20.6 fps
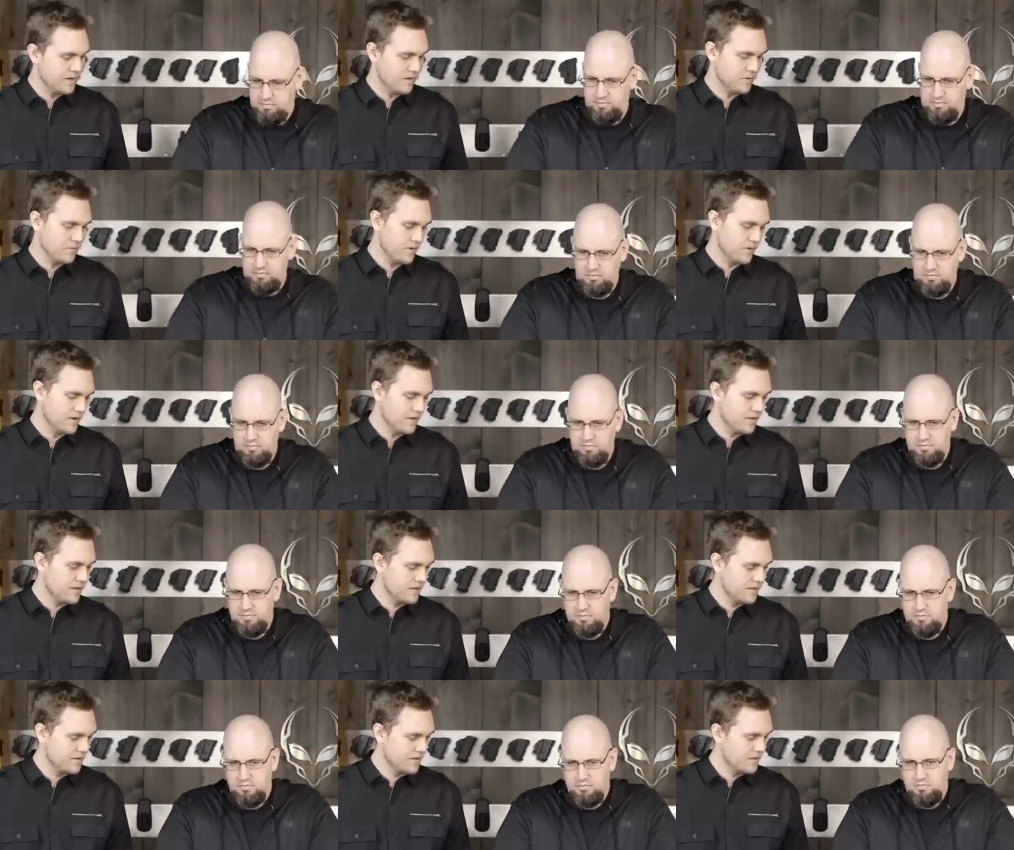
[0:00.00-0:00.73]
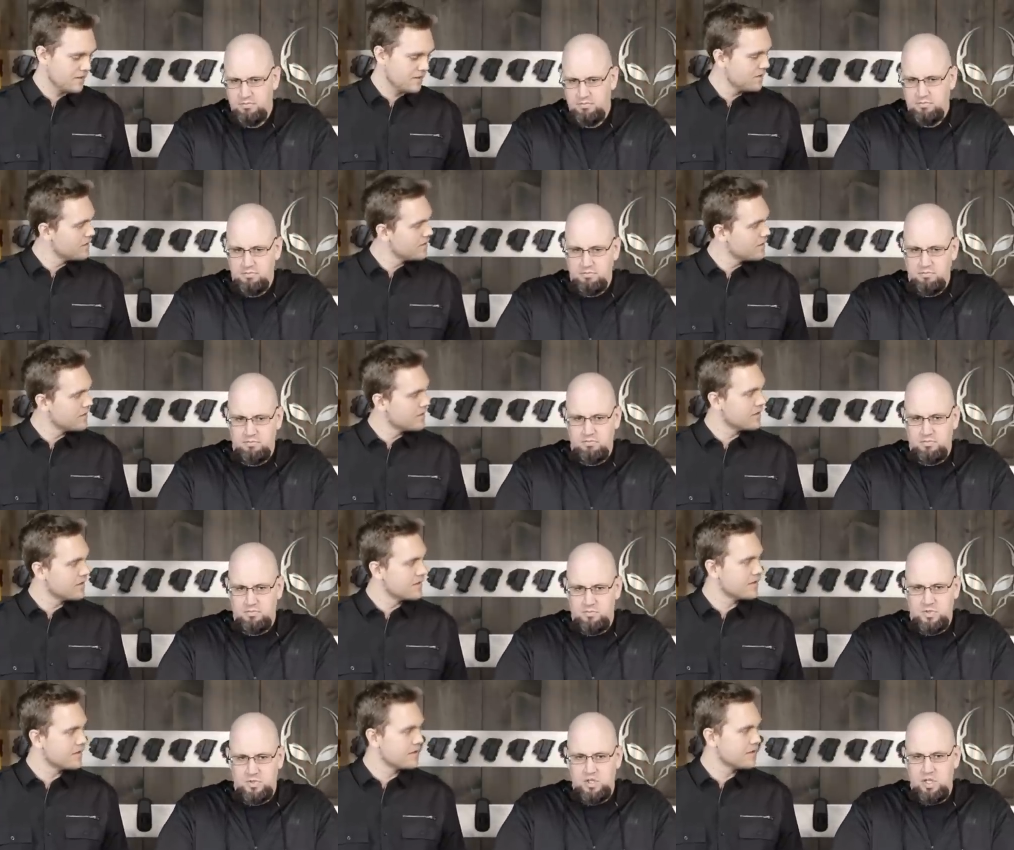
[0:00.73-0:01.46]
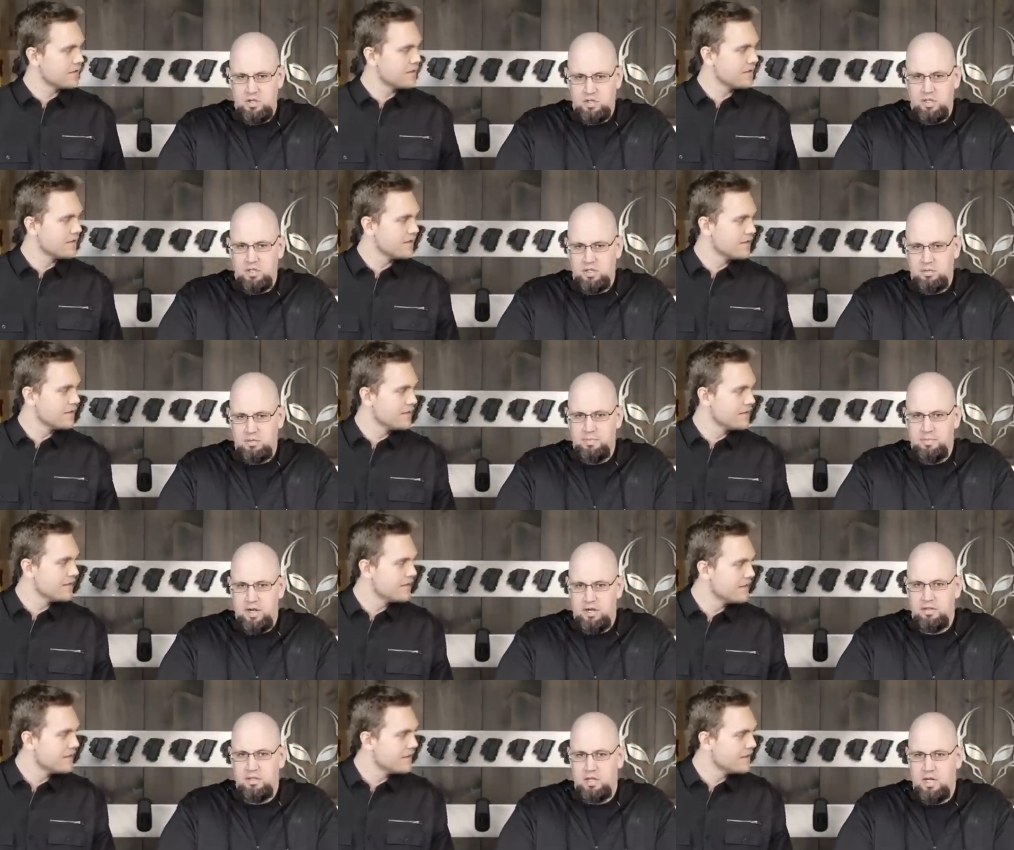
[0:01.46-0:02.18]
Speaker 1: to begin with?
Speaker 2: So you can
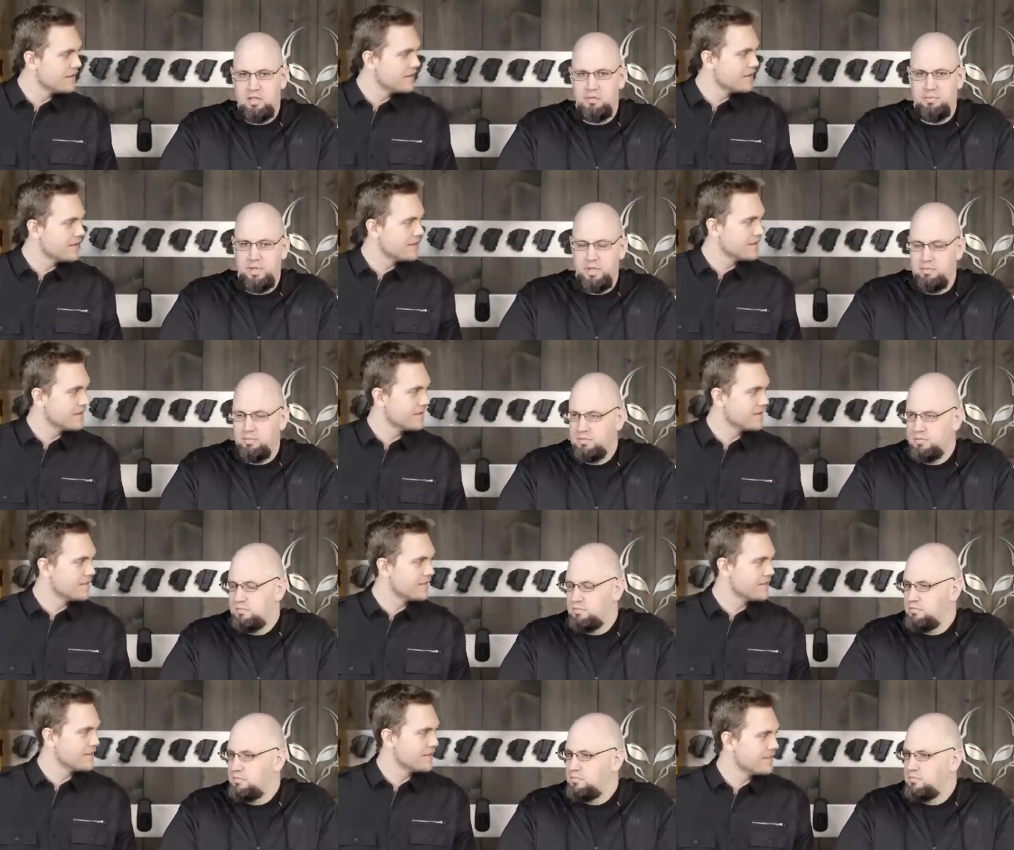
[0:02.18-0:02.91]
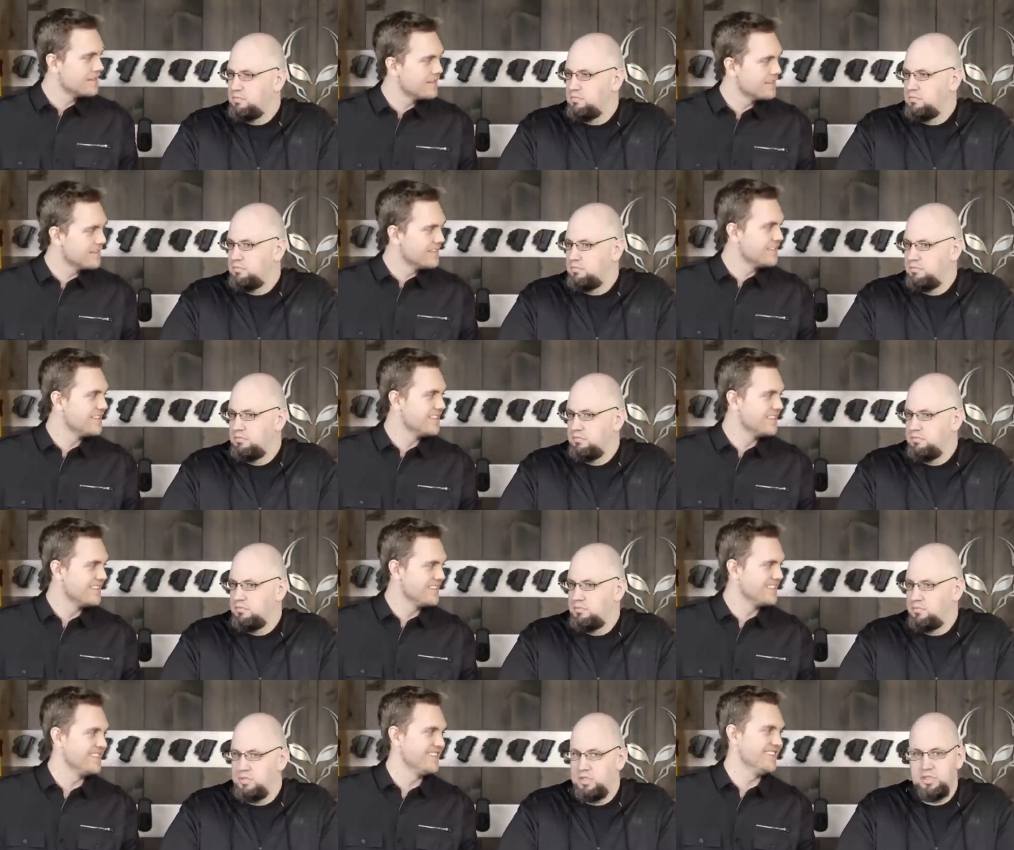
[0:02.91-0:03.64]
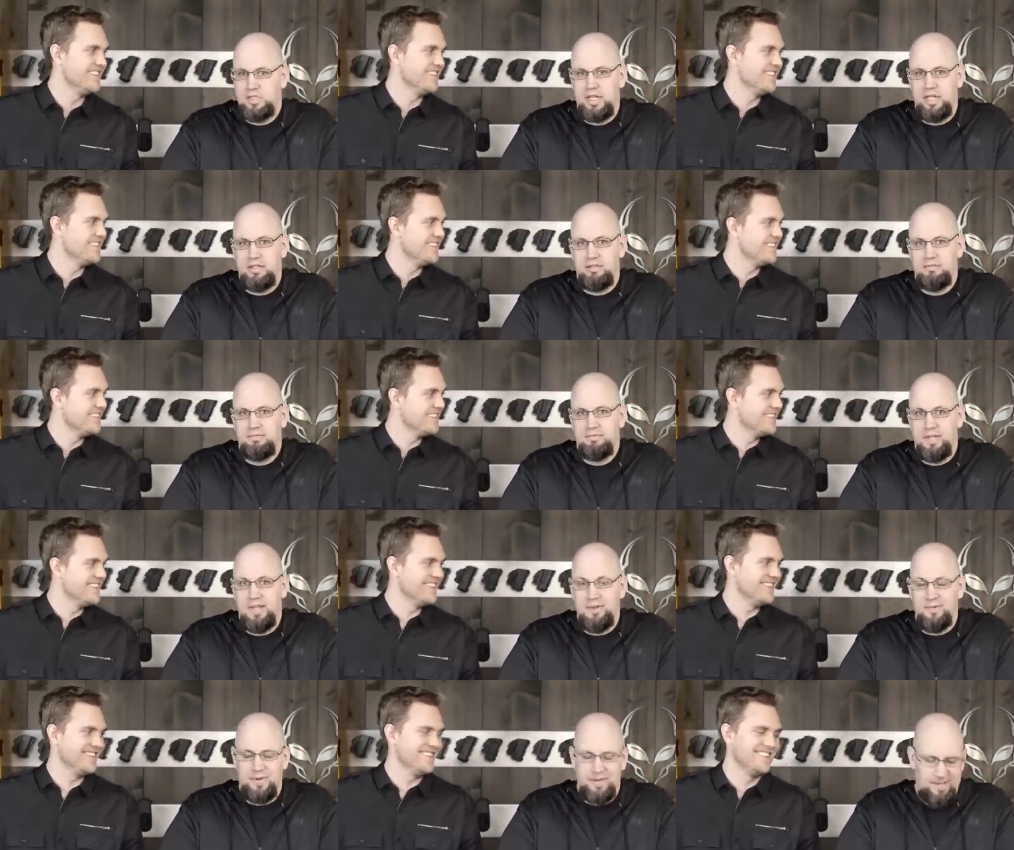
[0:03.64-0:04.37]
look better than other people. Just kidding.
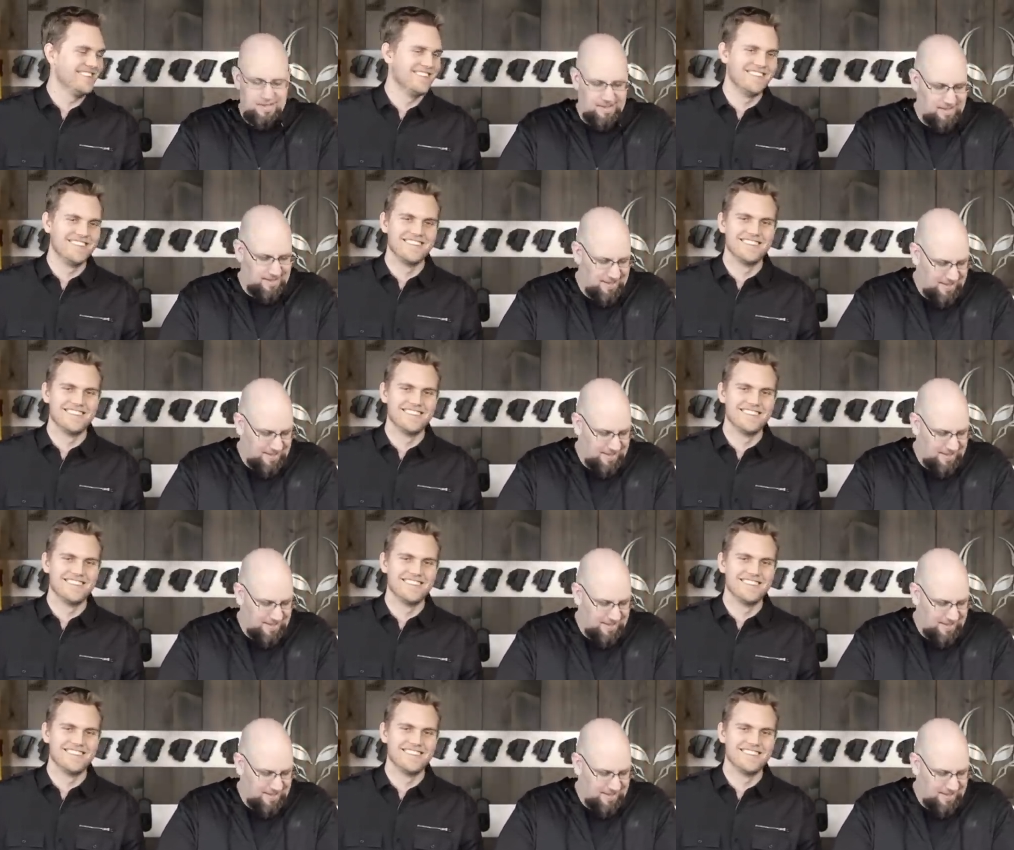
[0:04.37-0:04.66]
Anyway.